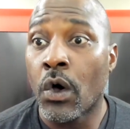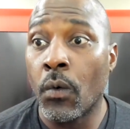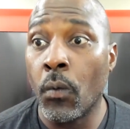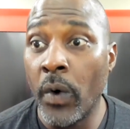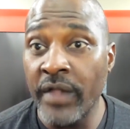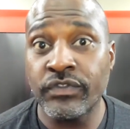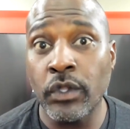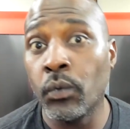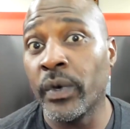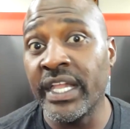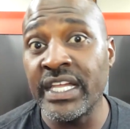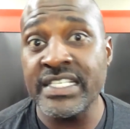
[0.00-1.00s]
with the
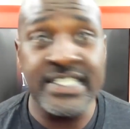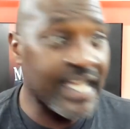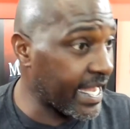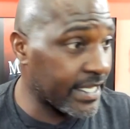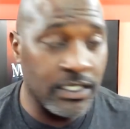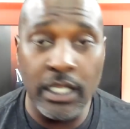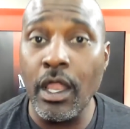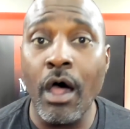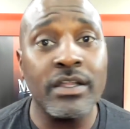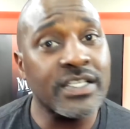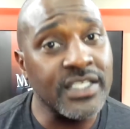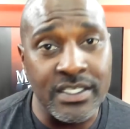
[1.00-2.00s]
wins and the
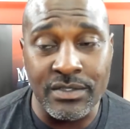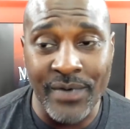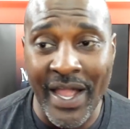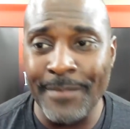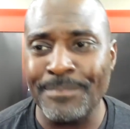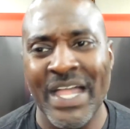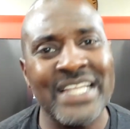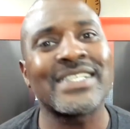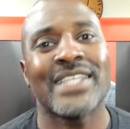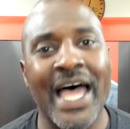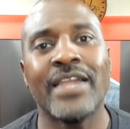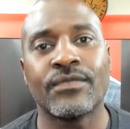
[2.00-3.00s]
losses, right? That's
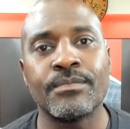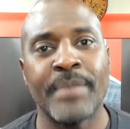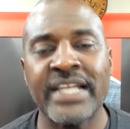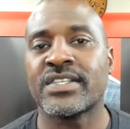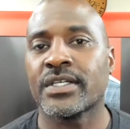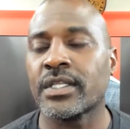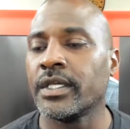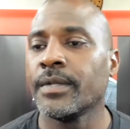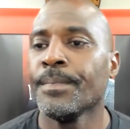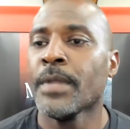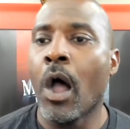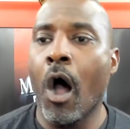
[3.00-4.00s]
life, basically.
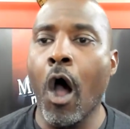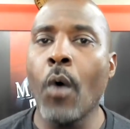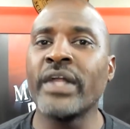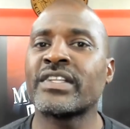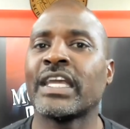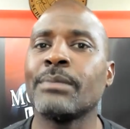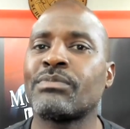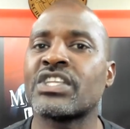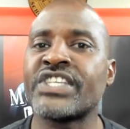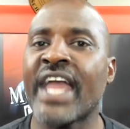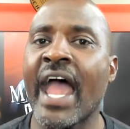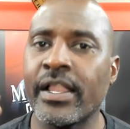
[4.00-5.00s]
Always keep the
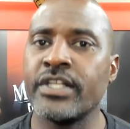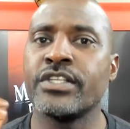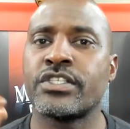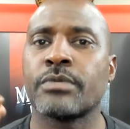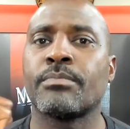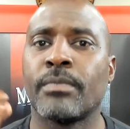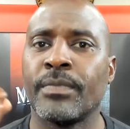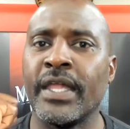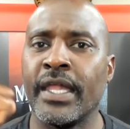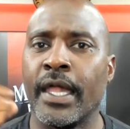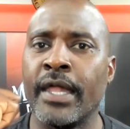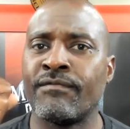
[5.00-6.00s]
challenge
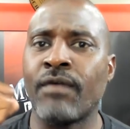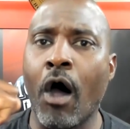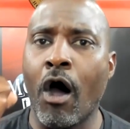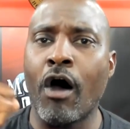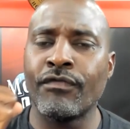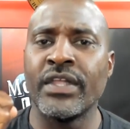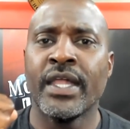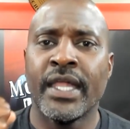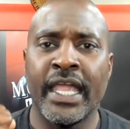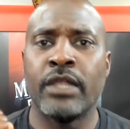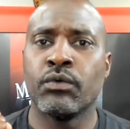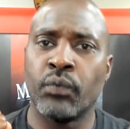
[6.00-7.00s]
involved
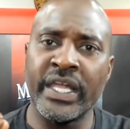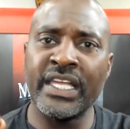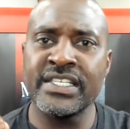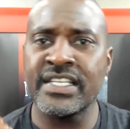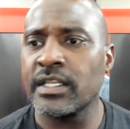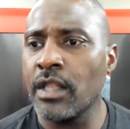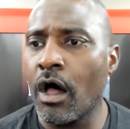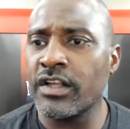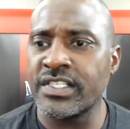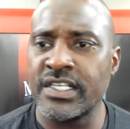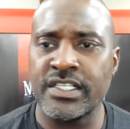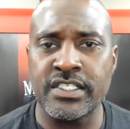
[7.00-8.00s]
in wins and
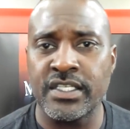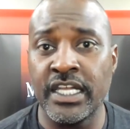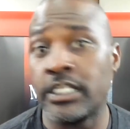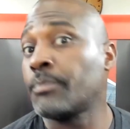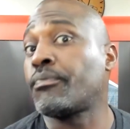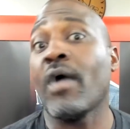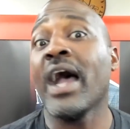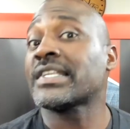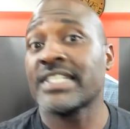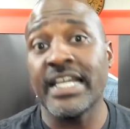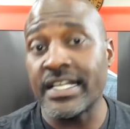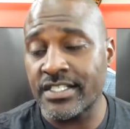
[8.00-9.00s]
losses in the
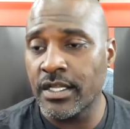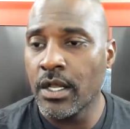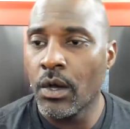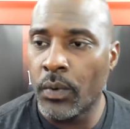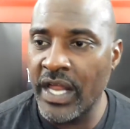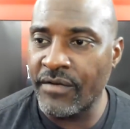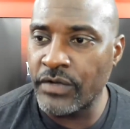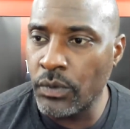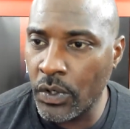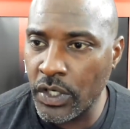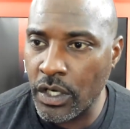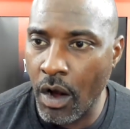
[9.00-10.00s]
process whatever you
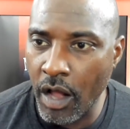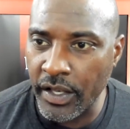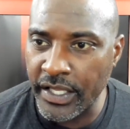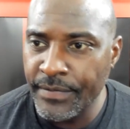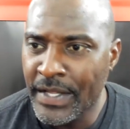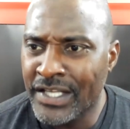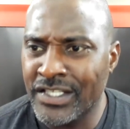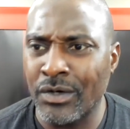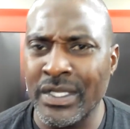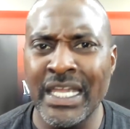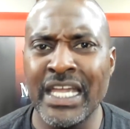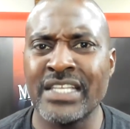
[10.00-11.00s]
want to call it. So
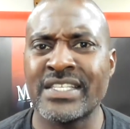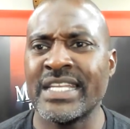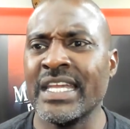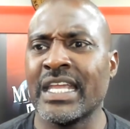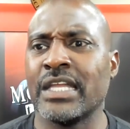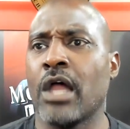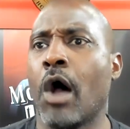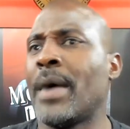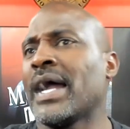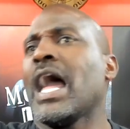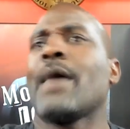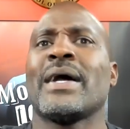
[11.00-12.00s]
kids thinking, oh
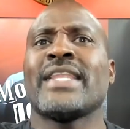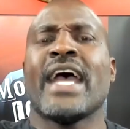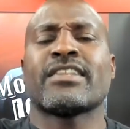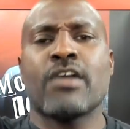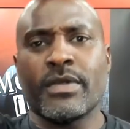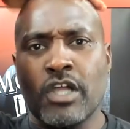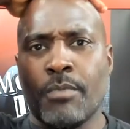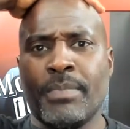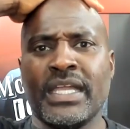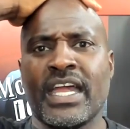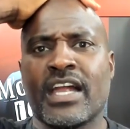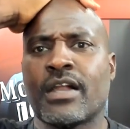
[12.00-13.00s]
my God, my dad's always going to
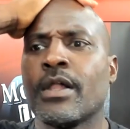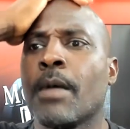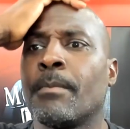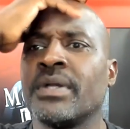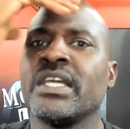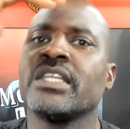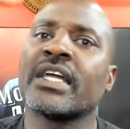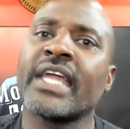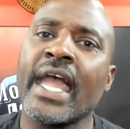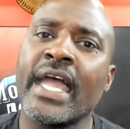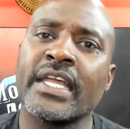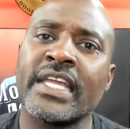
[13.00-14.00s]
be there. But then your
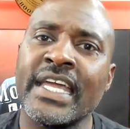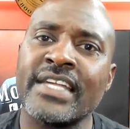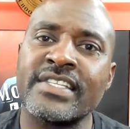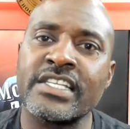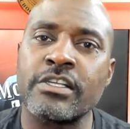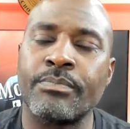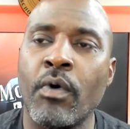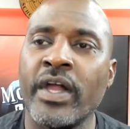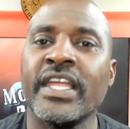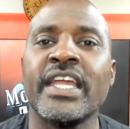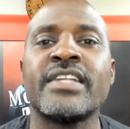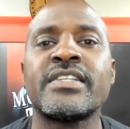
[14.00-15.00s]
kid's
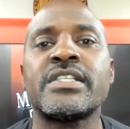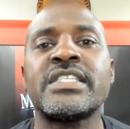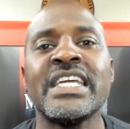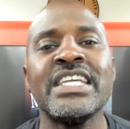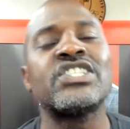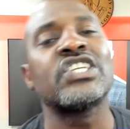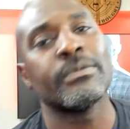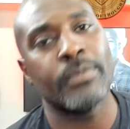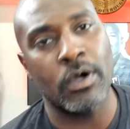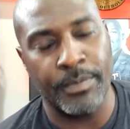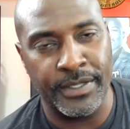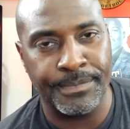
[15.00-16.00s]
disappointed is a teaching
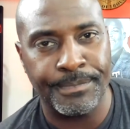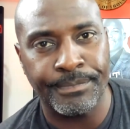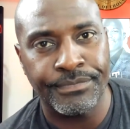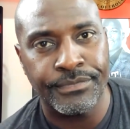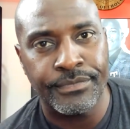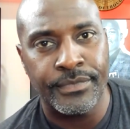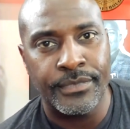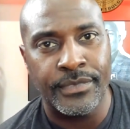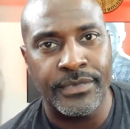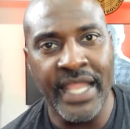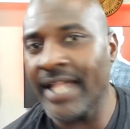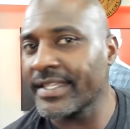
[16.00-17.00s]
moment.
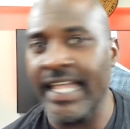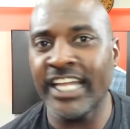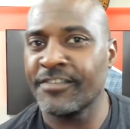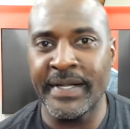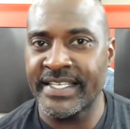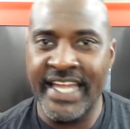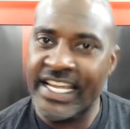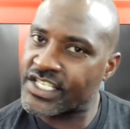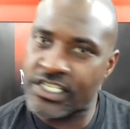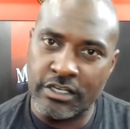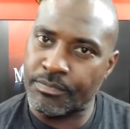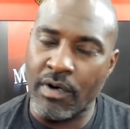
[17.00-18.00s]
Not the
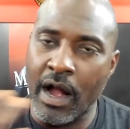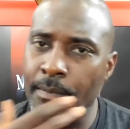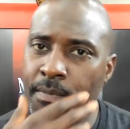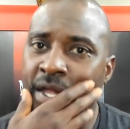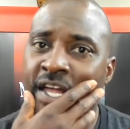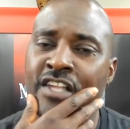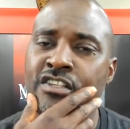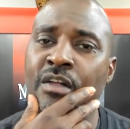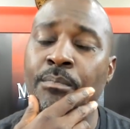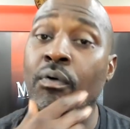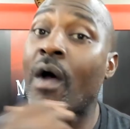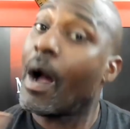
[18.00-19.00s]
expectations the problem. It's
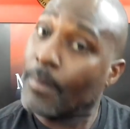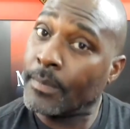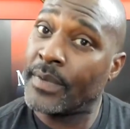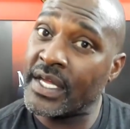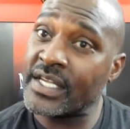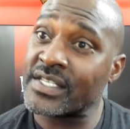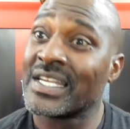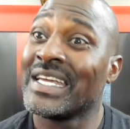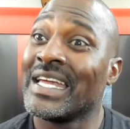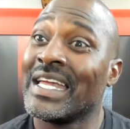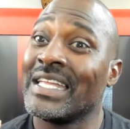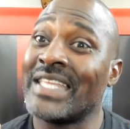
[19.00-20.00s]
the problem is
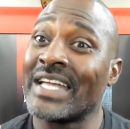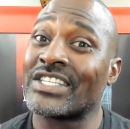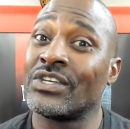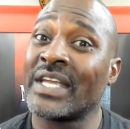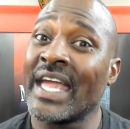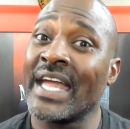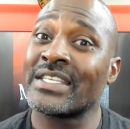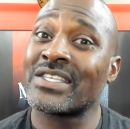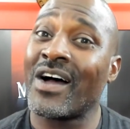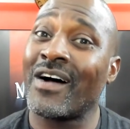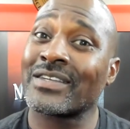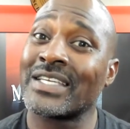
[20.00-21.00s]
that you can't
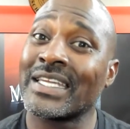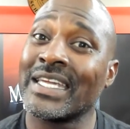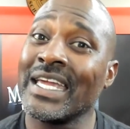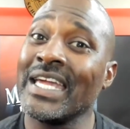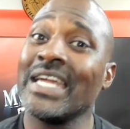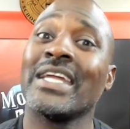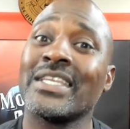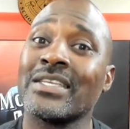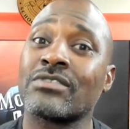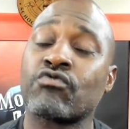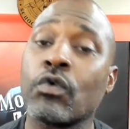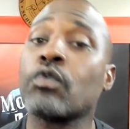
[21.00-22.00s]
talk the kid
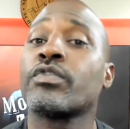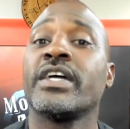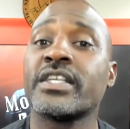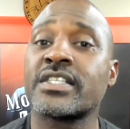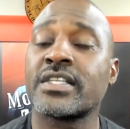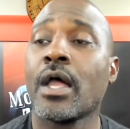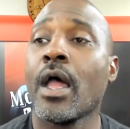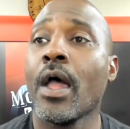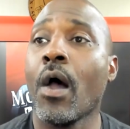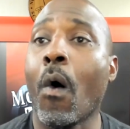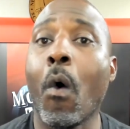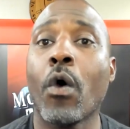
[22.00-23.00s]
through this,
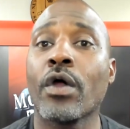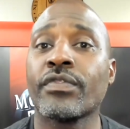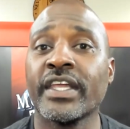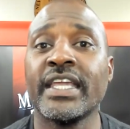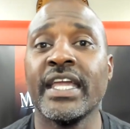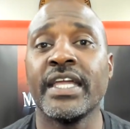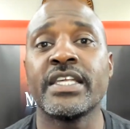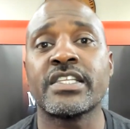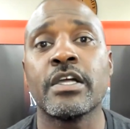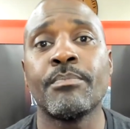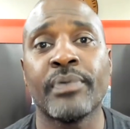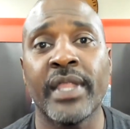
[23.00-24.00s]
or the kid is
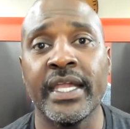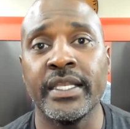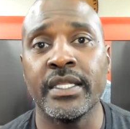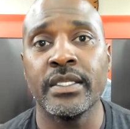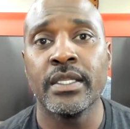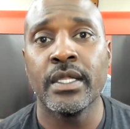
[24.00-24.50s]
complaining